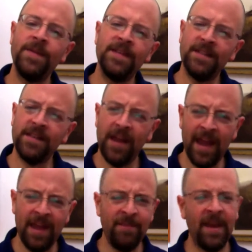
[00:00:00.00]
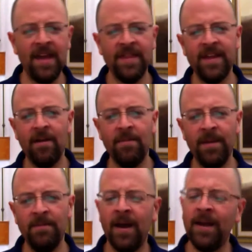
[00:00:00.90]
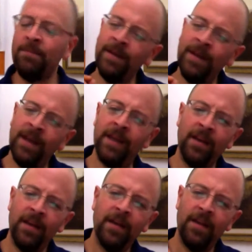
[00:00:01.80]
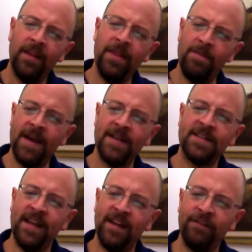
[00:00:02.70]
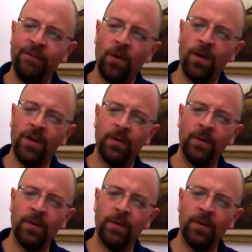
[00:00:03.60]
this ABA therapy might be the best thing for you.